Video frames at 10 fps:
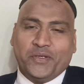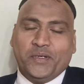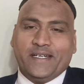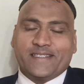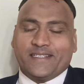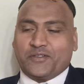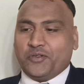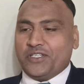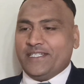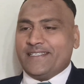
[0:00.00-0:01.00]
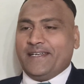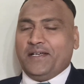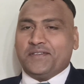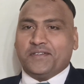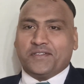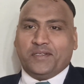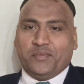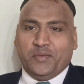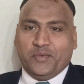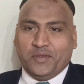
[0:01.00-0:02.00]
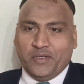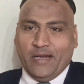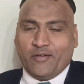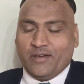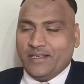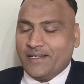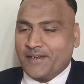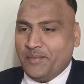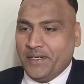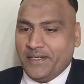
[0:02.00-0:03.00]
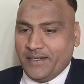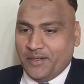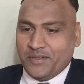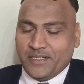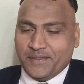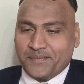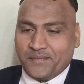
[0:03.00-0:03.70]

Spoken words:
units questions and answers, the people you have commented out